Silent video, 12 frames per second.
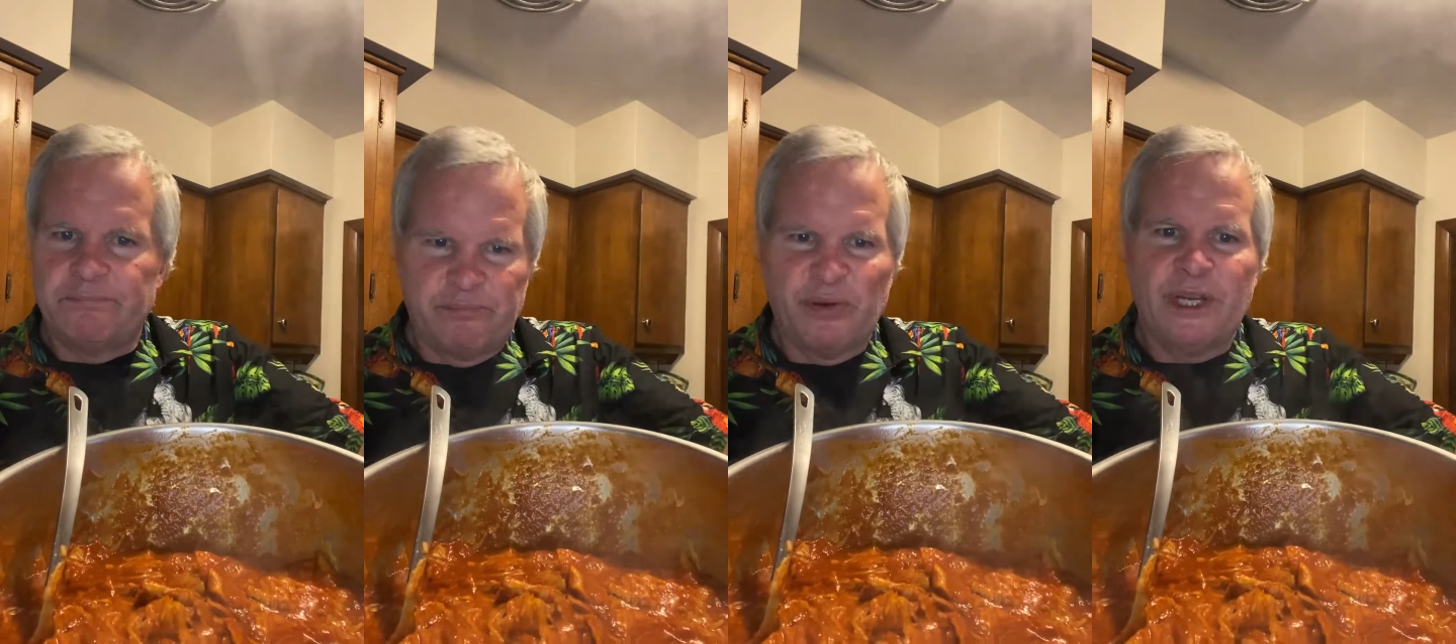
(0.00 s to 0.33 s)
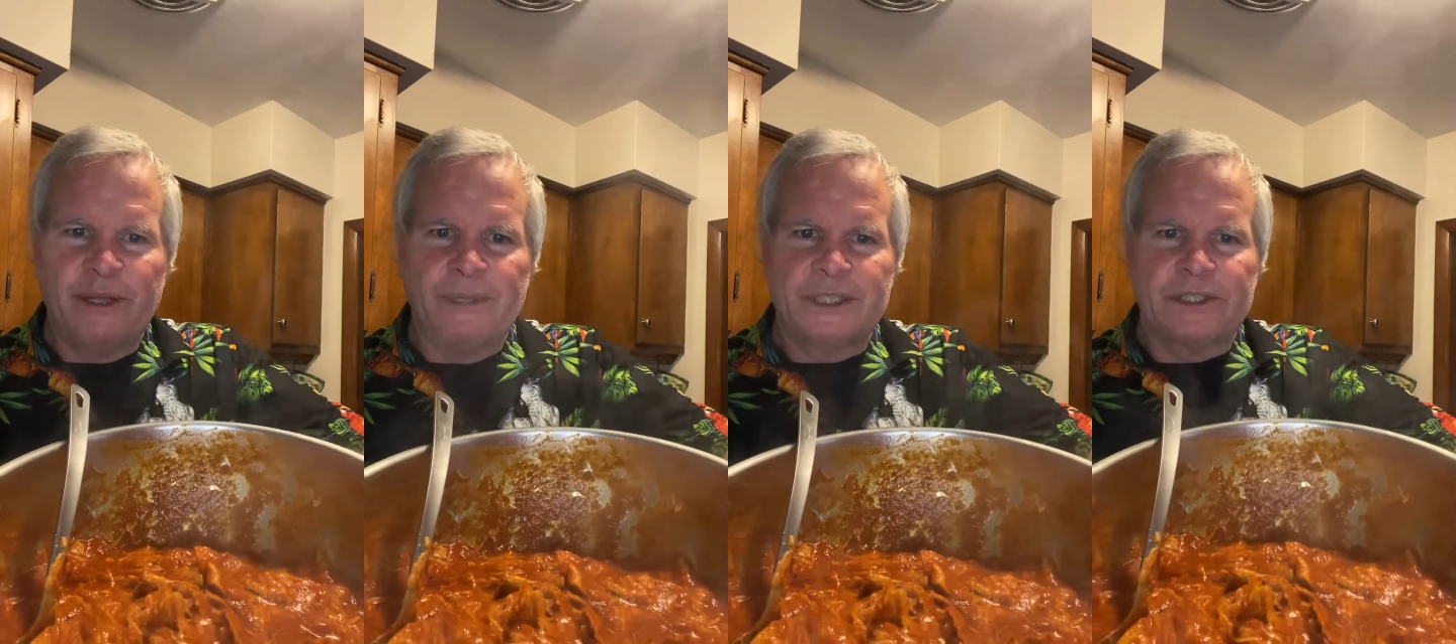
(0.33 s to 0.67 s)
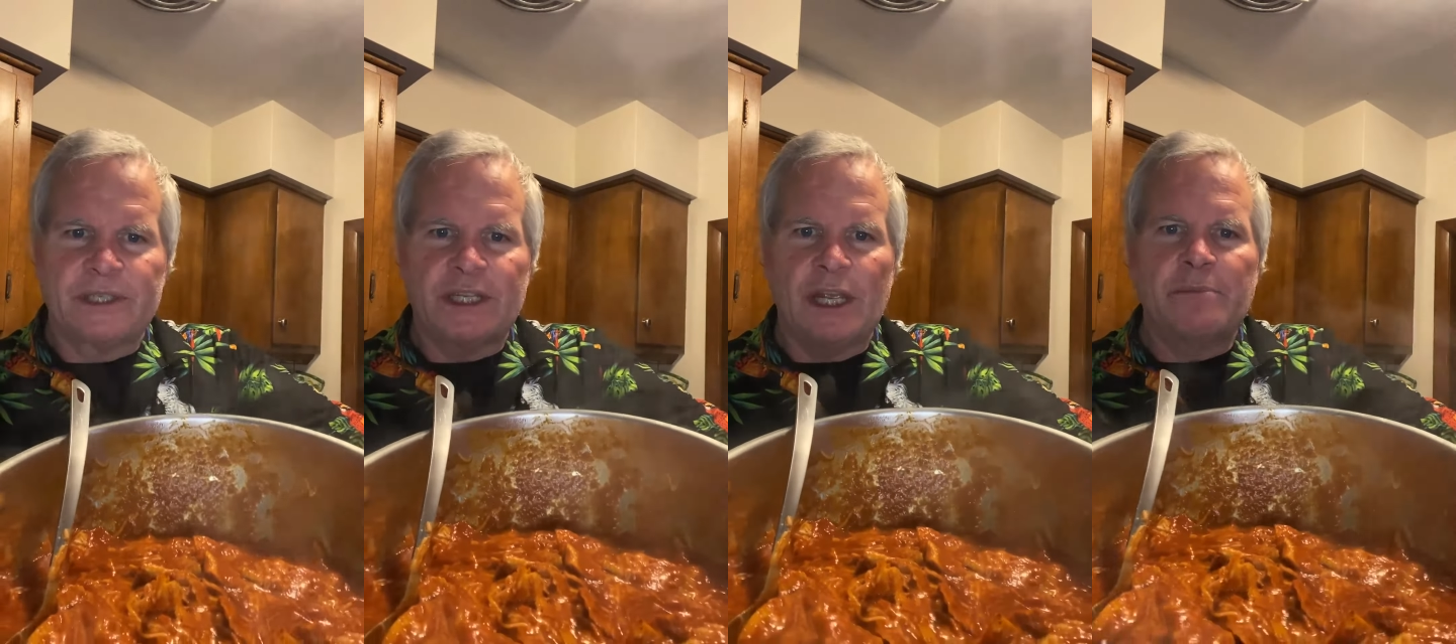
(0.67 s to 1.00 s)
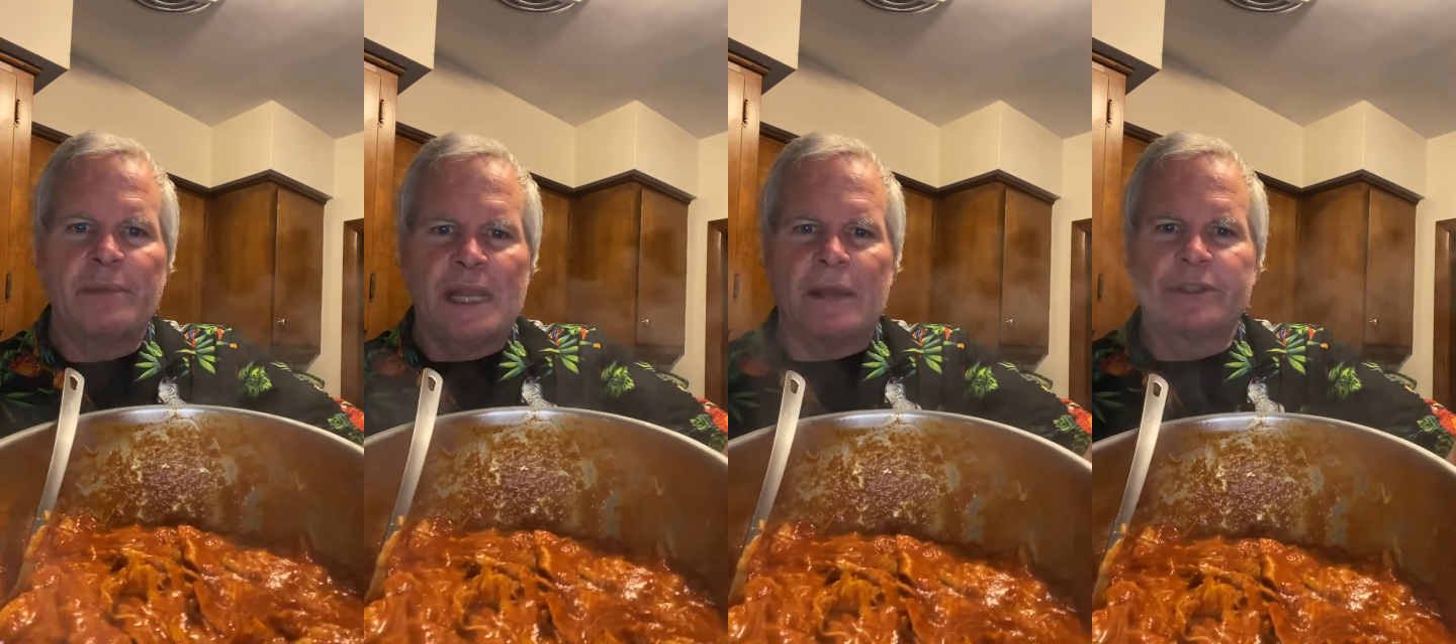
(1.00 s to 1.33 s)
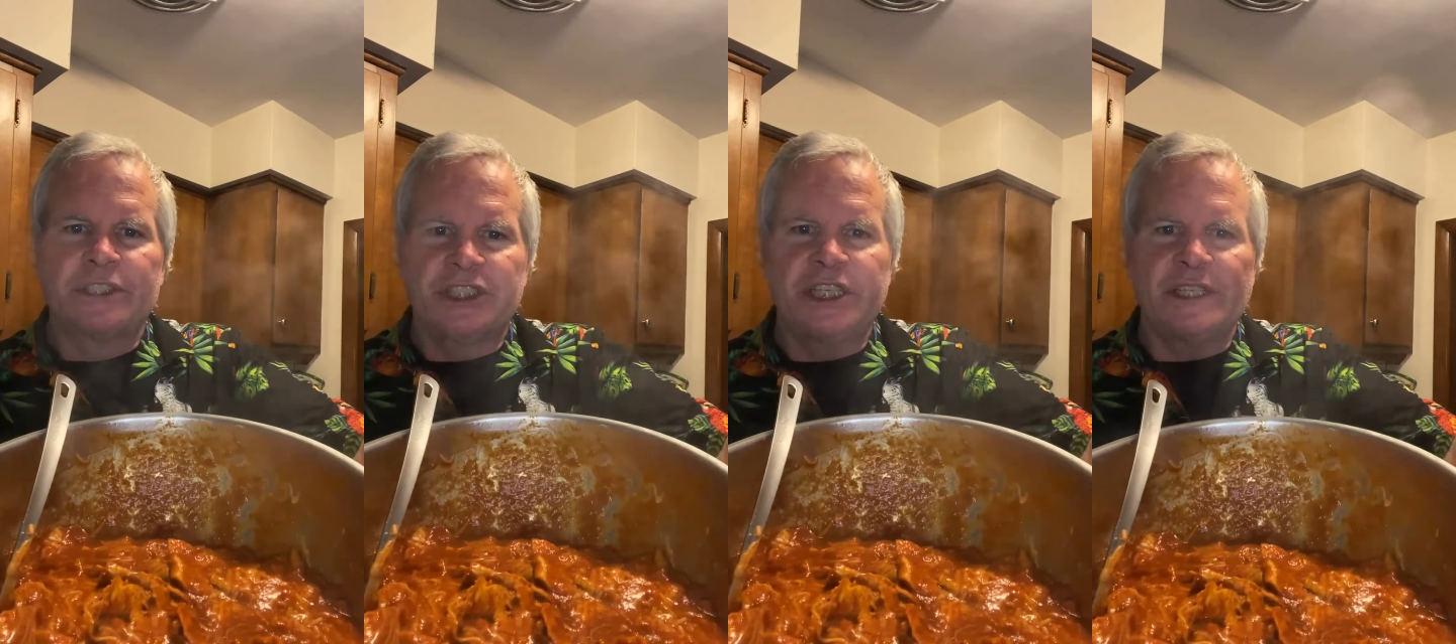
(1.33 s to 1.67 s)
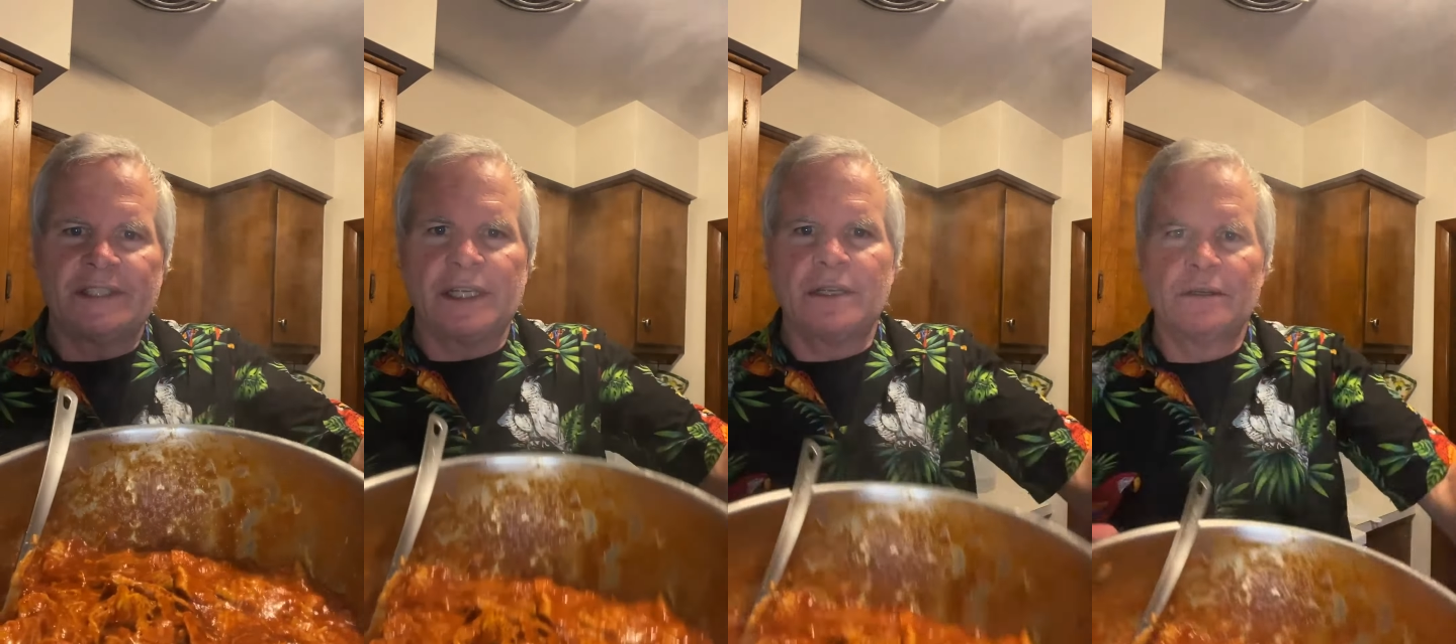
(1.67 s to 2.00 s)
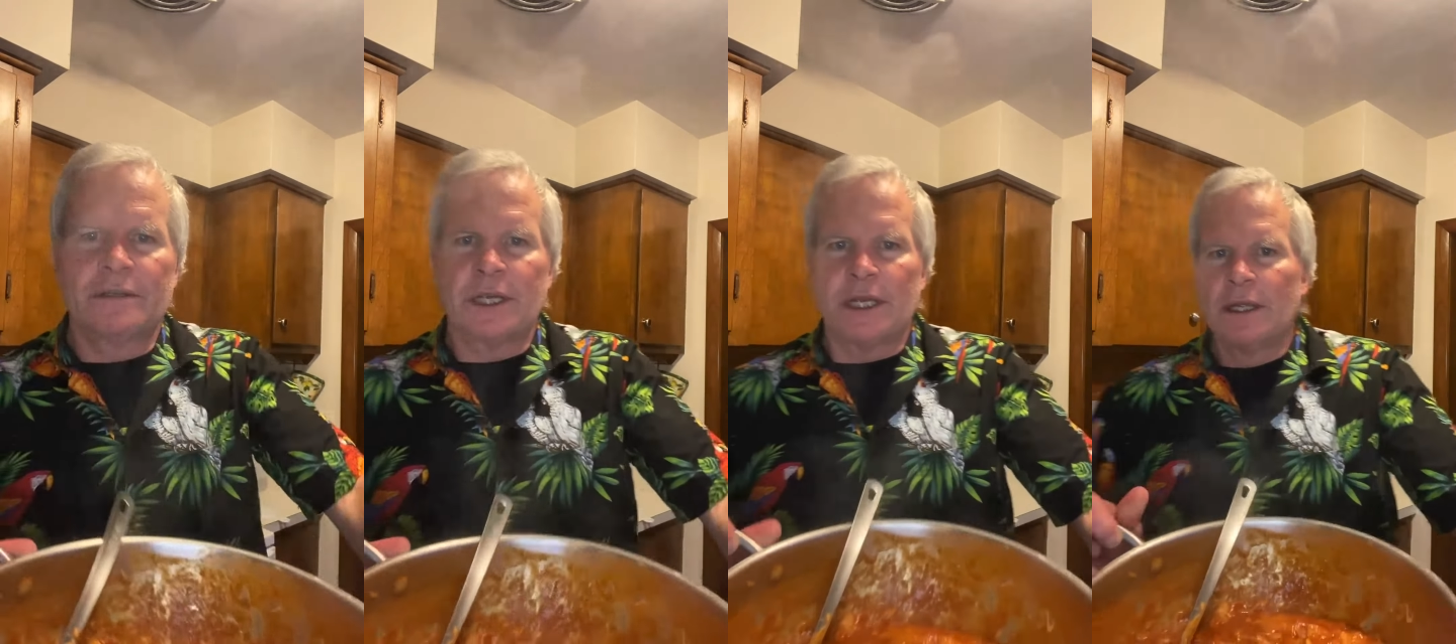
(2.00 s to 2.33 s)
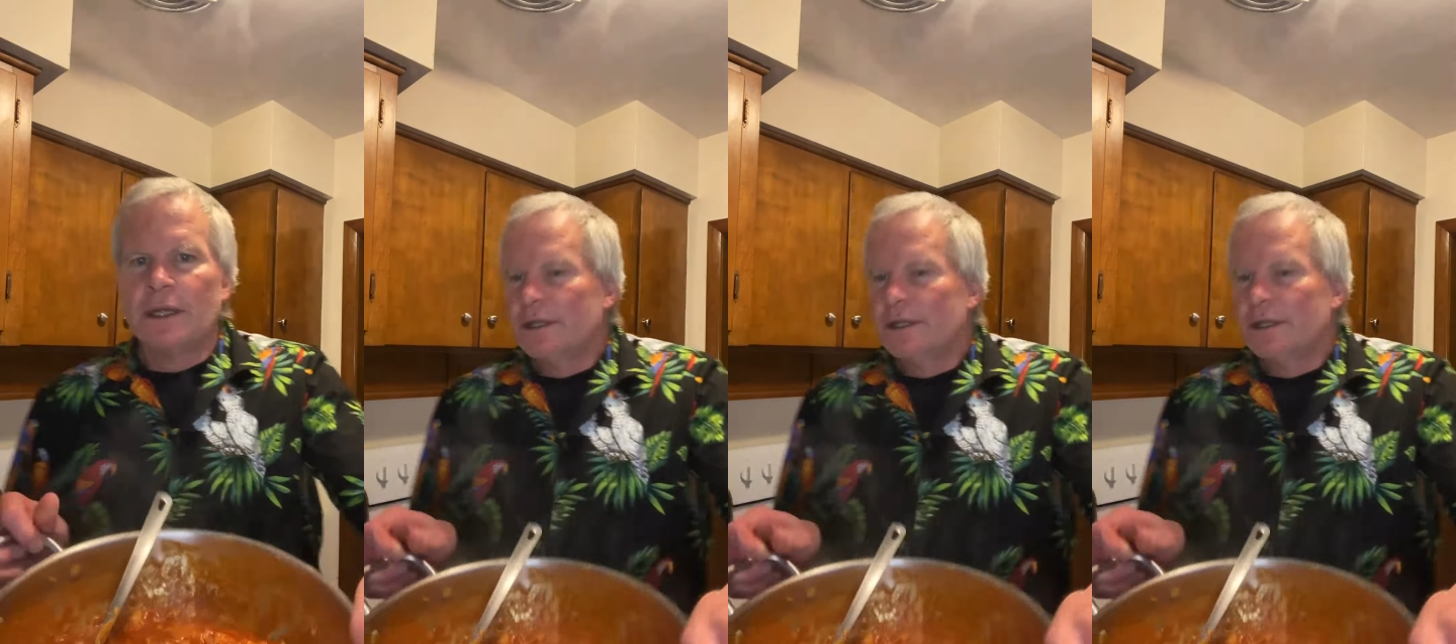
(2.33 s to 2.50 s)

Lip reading: Pretty much the same, but now it's cheesy, okay?